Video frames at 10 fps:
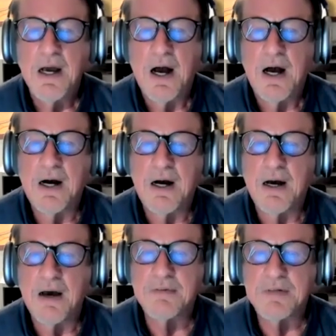
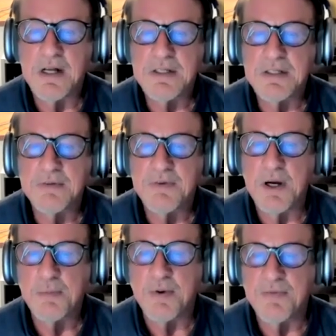have done some
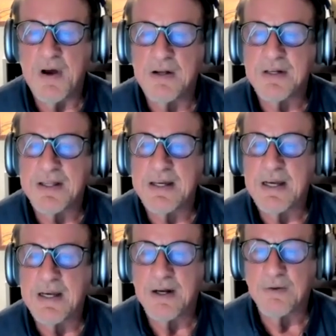very profound
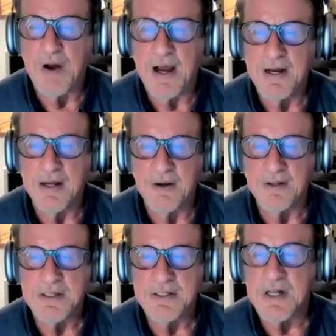thinking and writing on
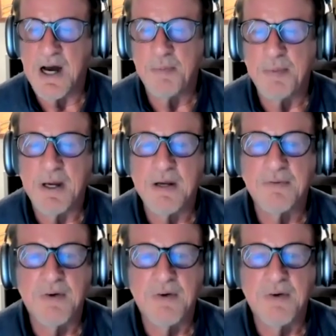this topic.